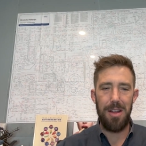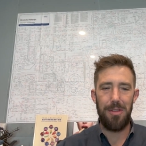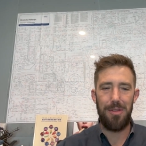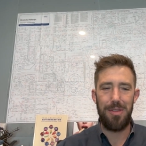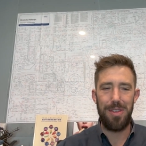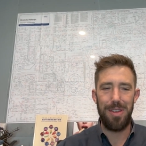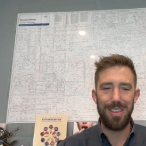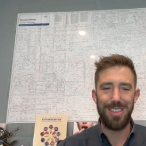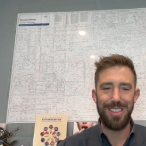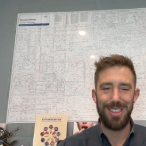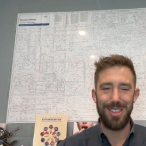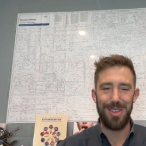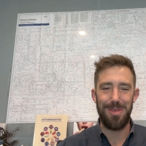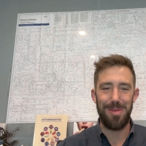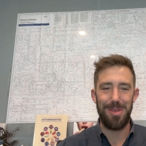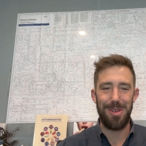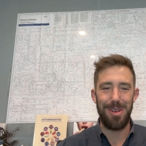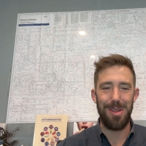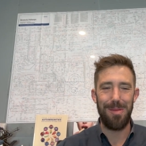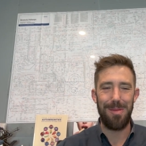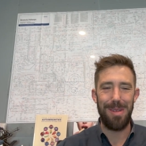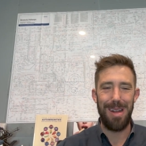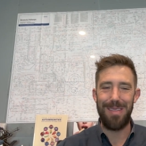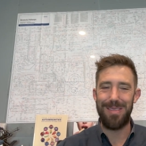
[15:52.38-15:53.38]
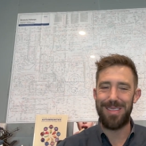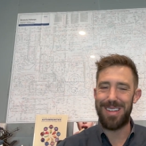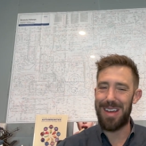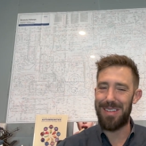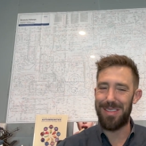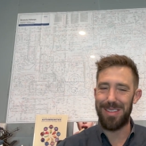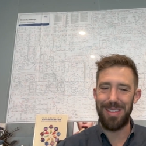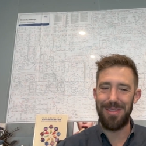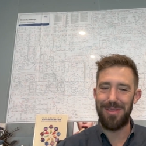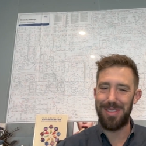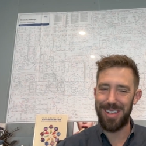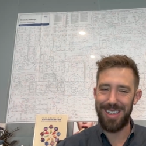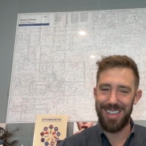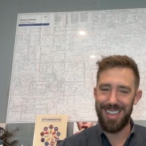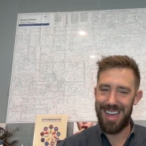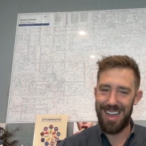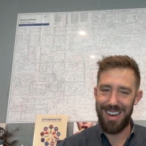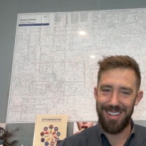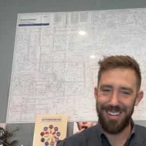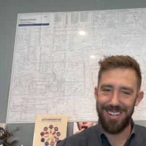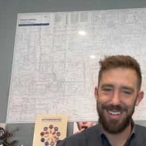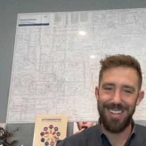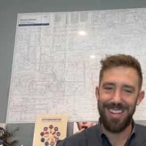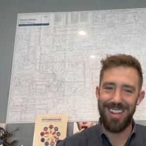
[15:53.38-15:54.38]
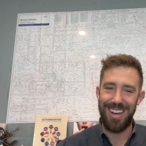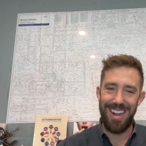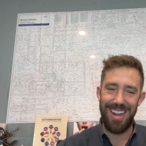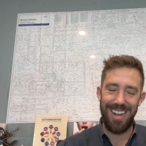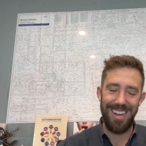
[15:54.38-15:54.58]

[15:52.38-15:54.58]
feel super old, but I definitely feel a lot older than I